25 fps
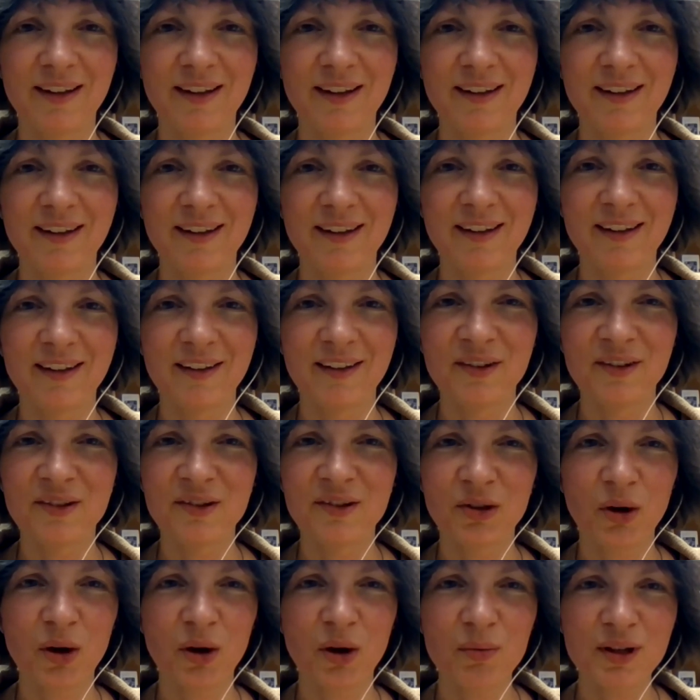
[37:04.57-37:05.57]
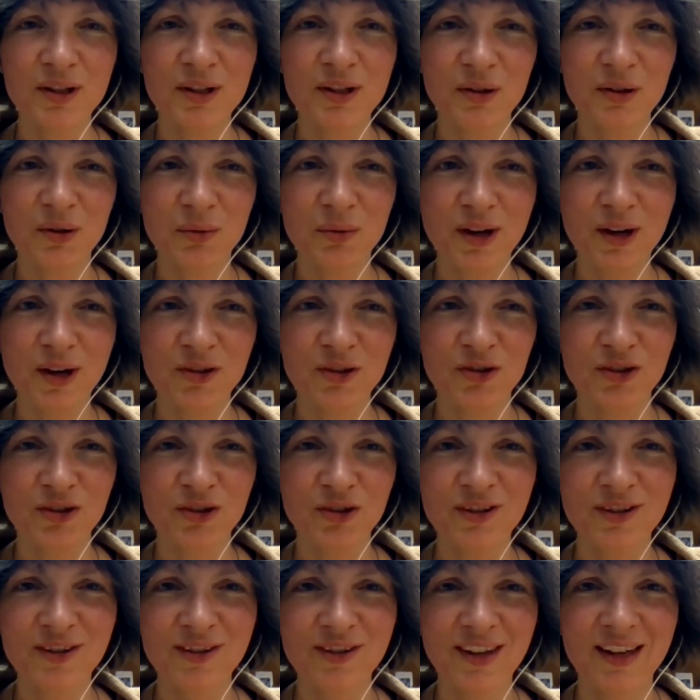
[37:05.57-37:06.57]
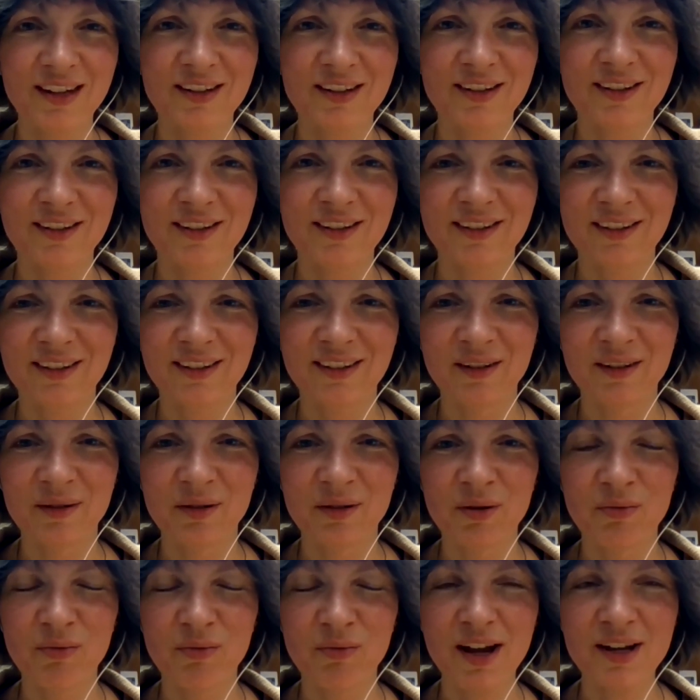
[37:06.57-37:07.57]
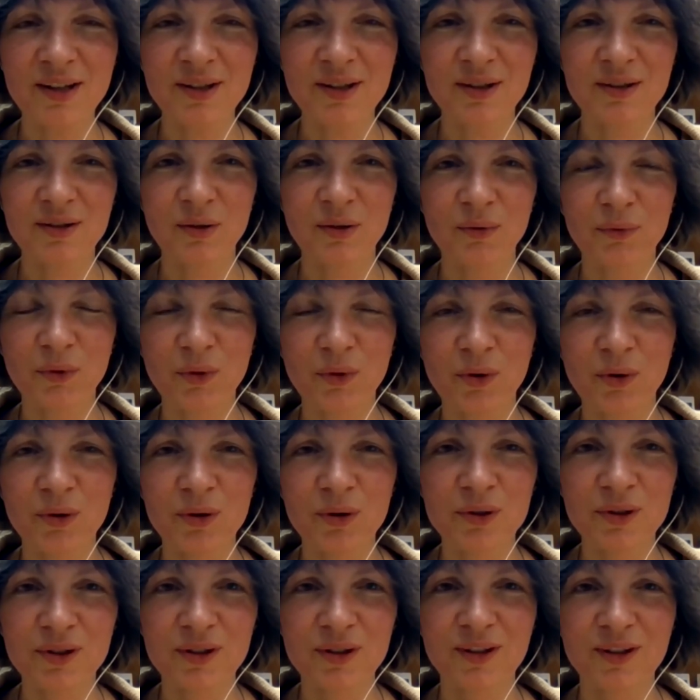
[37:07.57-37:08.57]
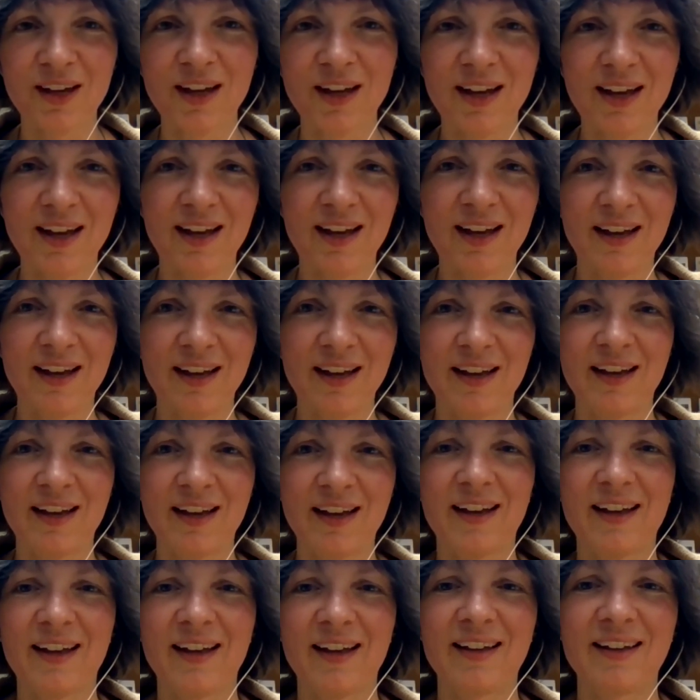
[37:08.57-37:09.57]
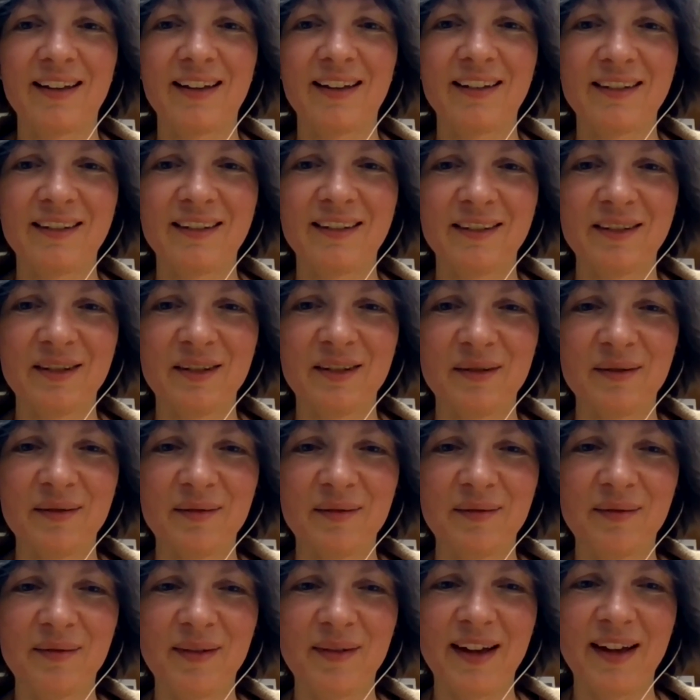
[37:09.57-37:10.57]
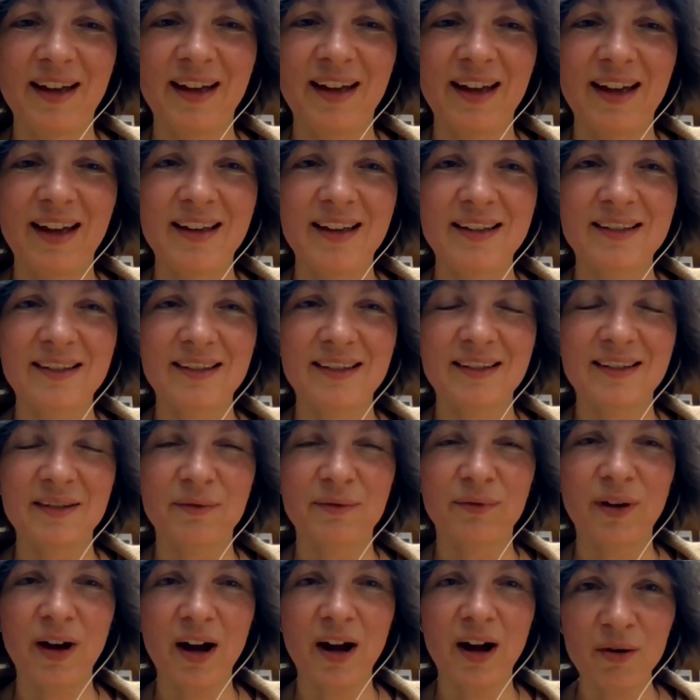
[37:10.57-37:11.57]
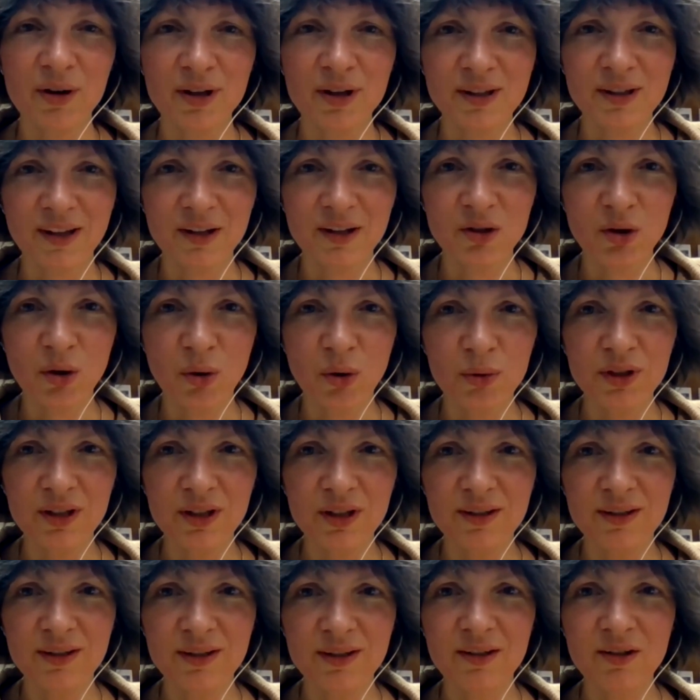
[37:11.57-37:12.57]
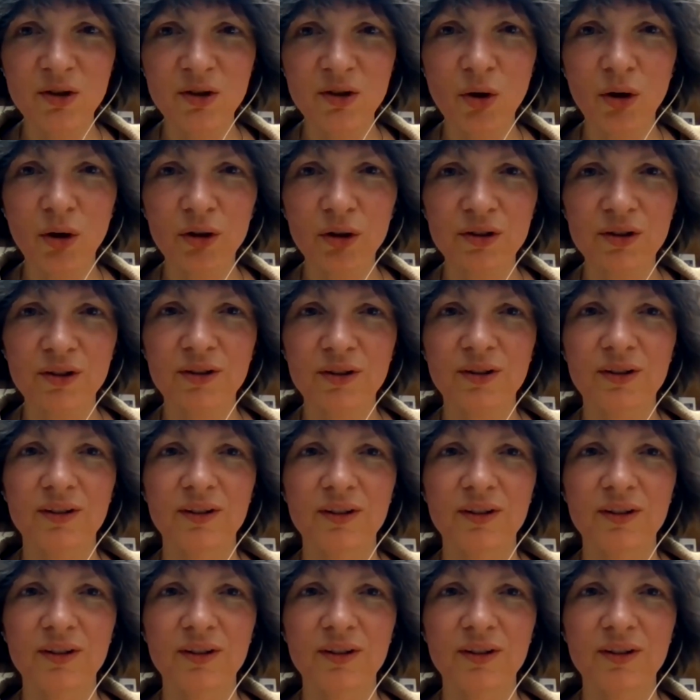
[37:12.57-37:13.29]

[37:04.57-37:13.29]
uh, it's always a question that uh, arises. Of course, uh, as far as I know, he did not